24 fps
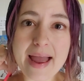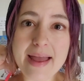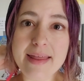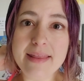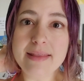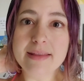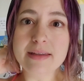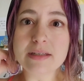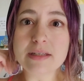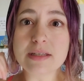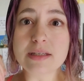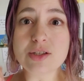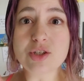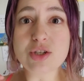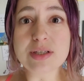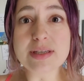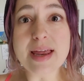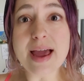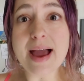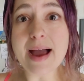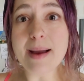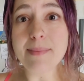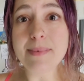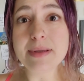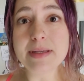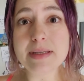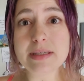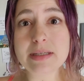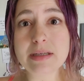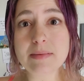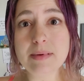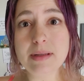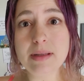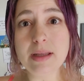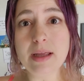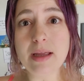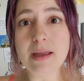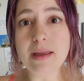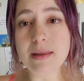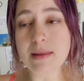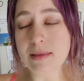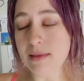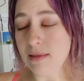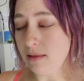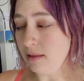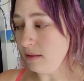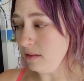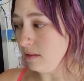And this just happens to be like
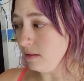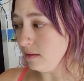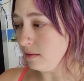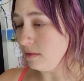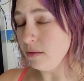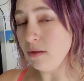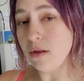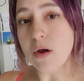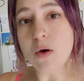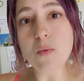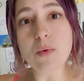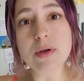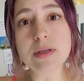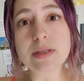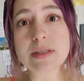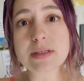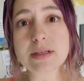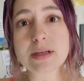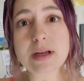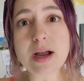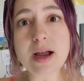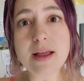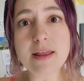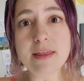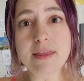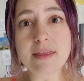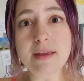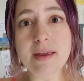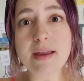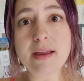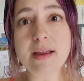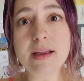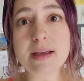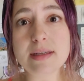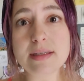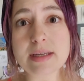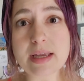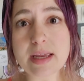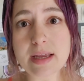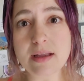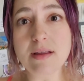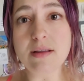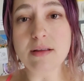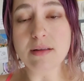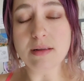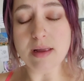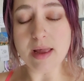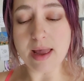the lowest cut thing because
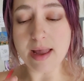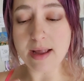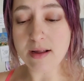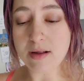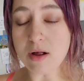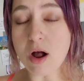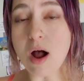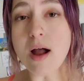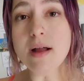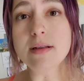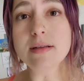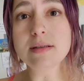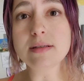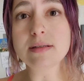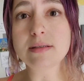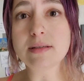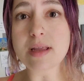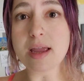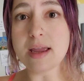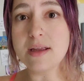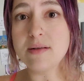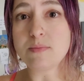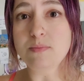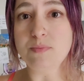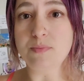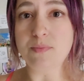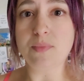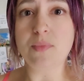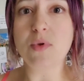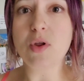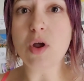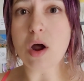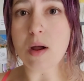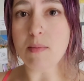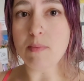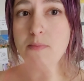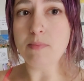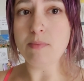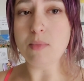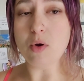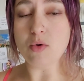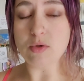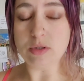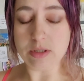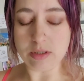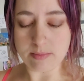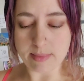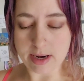it got
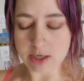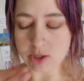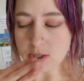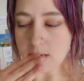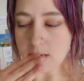most of my